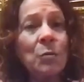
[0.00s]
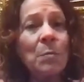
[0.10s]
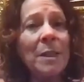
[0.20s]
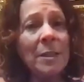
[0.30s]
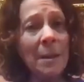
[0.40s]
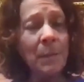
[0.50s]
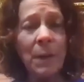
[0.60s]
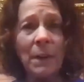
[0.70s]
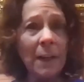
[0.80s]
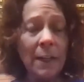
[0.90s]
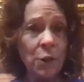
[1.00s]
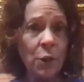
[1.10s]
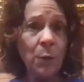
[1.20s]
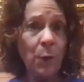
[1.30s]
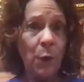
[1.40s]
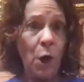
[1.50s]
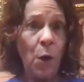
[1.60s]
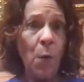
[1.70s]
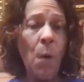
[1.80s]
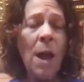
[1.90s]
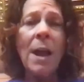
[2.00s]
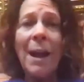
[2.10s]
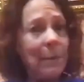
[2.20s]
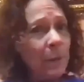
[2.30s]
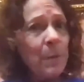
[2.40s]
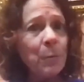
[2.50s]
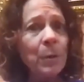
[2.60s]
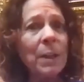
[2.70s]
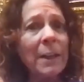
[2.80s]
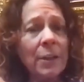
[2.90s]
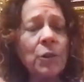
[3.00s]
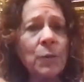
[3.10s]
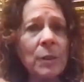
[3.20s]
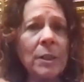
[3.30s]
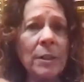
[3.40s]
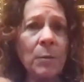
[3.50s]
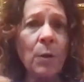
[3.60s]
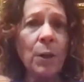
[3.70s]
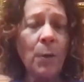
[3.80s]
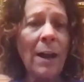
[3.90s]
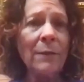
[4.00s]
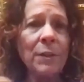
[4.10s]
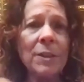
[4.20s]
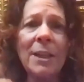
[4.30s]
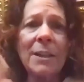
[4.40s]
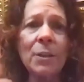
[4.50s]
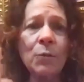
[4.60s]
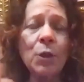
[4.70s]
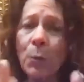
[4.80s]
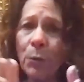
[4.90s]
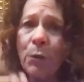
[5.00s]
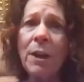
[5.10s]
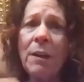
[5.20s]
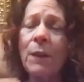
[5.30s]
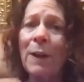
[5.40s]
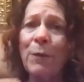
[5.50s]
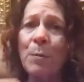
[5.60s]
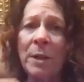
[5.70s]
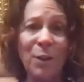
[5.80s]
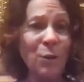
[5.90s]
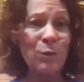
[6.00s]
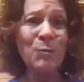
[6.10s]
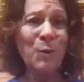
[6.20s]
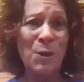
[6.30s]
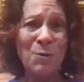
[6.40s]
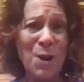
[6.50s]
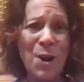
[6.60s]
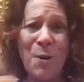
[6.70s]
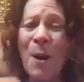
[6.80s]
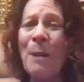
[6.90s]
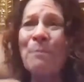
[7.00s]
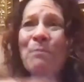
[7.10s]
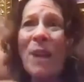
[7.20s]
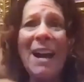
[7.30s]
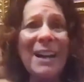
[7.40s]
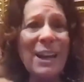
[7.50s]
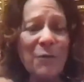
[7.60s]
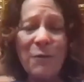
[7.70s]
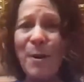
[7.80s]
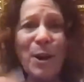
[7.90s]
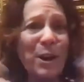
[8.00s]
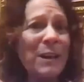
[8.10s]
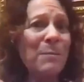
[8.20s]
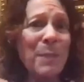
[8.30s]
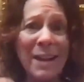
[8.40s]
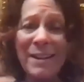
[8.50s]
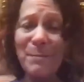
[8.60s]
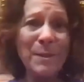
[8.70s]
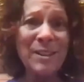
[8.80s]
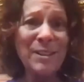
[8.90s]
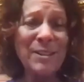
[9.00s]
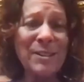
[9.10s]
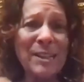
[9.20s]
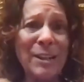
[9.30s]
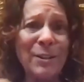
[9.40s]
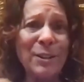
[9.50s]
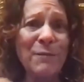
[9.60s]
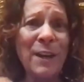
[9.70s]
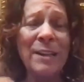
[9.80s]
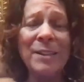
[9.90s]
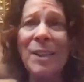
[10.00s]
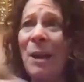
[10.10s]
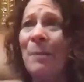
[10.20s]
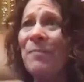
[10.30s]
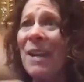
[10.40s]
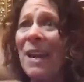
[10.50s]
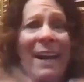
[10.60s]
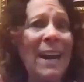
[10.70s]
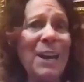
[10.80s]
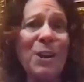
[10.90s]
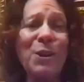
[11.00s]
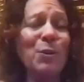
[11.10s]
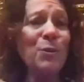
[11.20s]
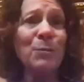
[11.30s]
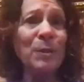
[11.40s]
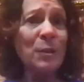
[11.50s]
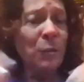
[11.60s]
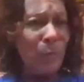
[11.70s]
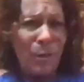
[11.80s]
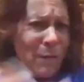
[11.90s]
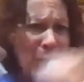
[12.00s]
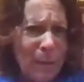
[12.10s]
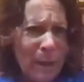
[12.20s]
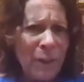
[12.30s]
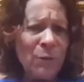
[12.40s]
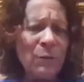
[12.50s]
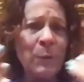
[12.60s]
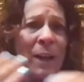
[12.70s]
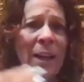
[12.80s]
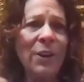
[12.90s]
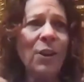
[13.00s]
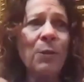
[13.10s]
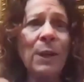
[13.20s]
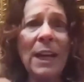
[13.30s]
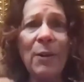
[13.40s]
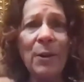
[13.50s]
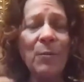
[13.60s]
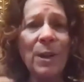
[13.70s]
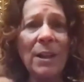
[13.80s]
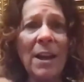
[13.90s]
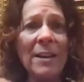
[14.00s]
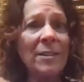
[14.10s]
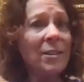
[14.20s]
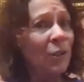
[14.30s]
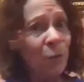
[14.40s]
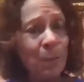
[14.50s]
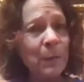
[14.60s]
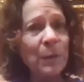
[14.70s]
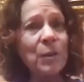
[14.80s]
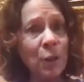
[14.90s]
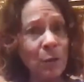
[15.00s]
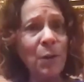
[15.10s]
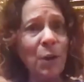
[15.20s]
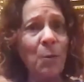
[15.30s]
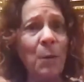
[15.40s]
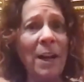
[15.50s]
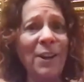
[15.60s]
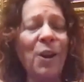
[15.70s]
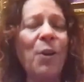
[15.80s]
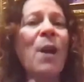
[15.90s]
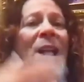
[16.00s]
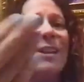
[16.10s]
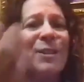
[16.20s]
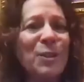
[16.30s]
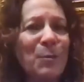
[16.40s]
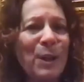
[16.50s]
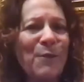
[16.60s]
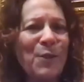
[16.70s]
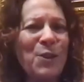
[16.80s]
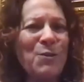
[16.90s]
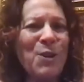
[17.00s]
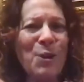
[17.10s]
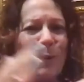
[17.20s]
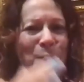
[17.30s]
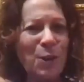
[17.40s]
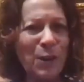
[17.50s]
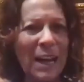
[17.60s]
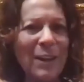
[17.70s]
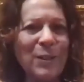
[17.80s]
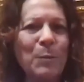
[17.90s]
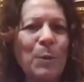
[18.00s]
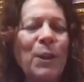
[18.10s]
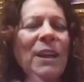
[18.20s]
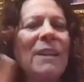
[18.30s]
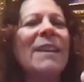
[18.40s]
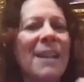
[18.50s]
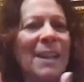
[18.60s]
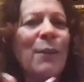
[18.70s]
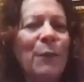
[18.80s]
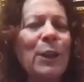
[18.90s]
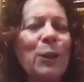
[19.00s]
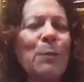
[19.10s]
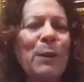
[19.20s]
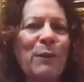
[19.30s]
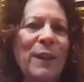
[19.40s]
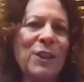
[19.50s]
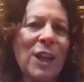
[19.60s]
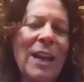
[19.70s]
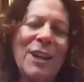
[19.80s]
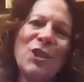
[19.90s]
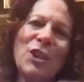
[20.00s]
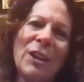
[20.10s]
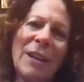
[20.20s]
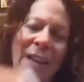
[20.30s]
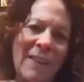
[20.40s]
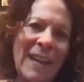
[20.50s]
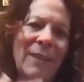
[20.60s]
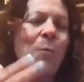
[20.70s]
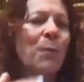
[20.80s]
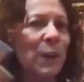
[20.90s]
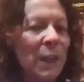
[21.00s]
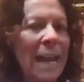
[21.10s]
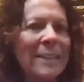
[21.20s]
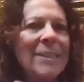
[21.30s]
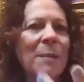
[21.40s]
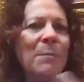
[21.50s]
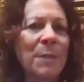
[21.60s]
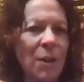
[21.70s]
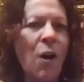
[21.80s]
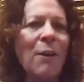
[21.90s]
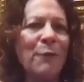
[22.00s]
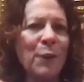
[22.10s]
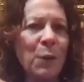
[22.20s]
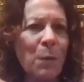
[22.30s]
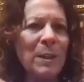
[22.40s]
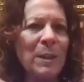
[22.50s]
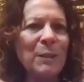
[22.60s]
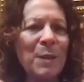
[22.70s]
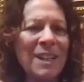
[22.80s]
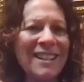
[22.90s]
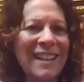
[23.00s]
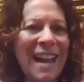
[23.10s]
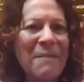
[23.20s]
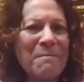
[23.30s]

me something that I don't know, I'm going to be really interested in what you have to say. So don't think that everybody knows what you know. I give marketing, business, and sales advice and I used to assume, well, everybody knows what I know. And now I realize, no, people don't know what I know. So, whatever you know that you're an expert in, give a little bit of education. And then the last step is offer. You want me to speak to that?